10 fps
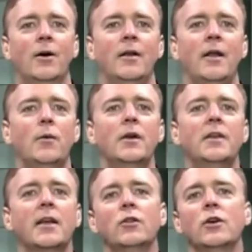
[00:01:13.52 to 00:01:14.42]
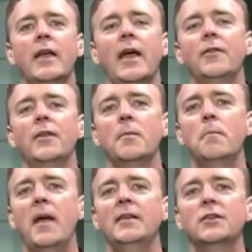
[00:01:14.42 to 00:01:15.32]
Now we're going to take a look at the
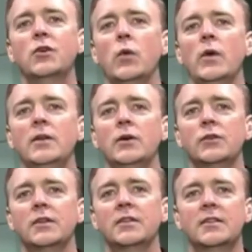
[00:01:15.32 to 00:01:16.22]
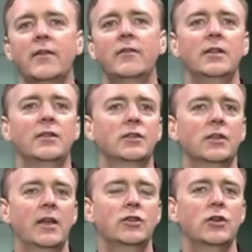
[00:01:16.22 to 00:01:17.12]
basic Windows 7
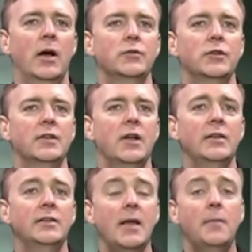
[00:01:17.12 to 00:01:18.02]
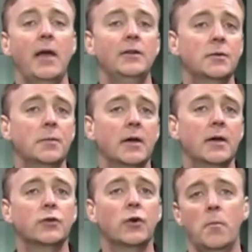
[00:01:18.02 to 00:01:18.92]
installation options. Now I say basic
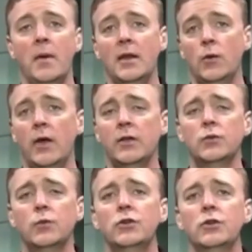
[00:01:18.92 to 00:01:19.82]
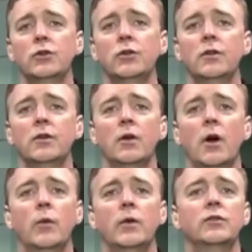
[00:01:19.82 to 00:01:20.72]
because there are many ways in which you can do the
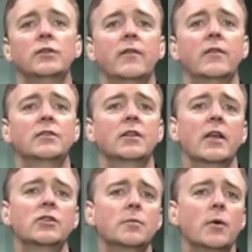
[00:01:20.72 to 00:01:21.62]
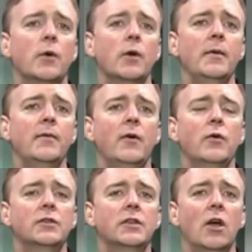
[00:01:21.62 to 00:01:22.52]
uh, Windows 7 installation, but we're going to be
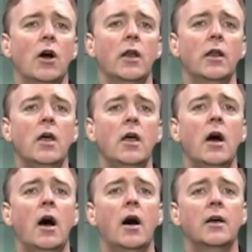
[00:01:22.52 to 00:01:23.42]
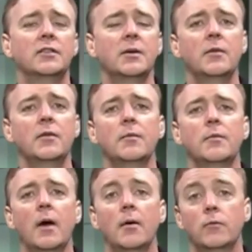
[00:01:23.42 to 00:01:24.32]
focusing on uh, some of the
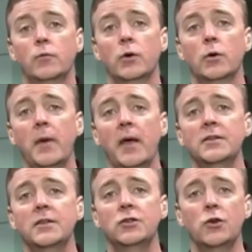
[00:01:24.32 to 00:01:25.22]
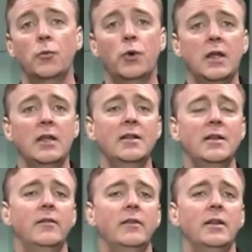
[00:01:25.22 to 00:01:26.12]
uh, real basics, you know, putting in the
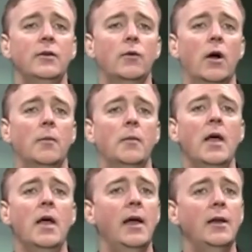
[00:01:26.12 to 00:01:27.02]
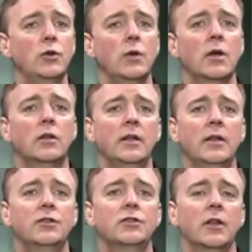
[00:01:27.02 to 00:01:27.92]
DVD-ROM and doing a clean
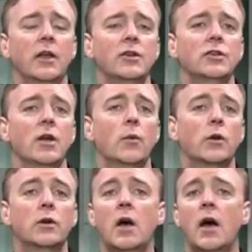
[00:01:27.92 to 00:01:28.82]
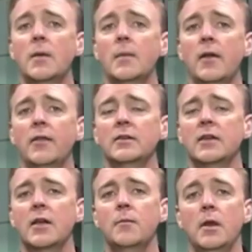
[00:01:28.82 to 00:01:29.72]
installation. Now, we're going to talk about things
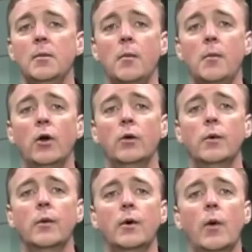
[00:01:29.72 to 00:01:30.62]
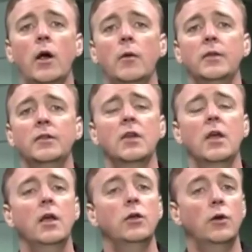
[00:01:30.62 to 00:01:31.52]
like minimum hardware requirements,
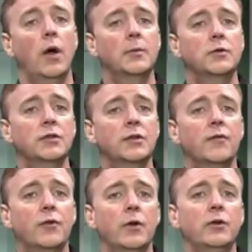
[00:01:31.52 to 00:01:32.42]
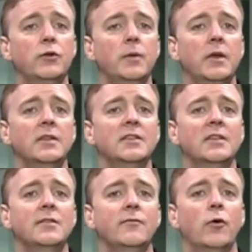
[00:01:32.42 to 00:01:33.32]
your options of 32-bit and
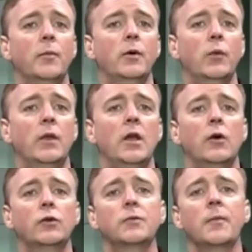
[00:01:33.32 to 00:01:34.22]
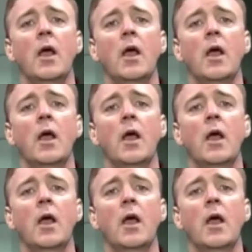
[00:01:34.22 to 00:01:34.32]
64-bit Windows.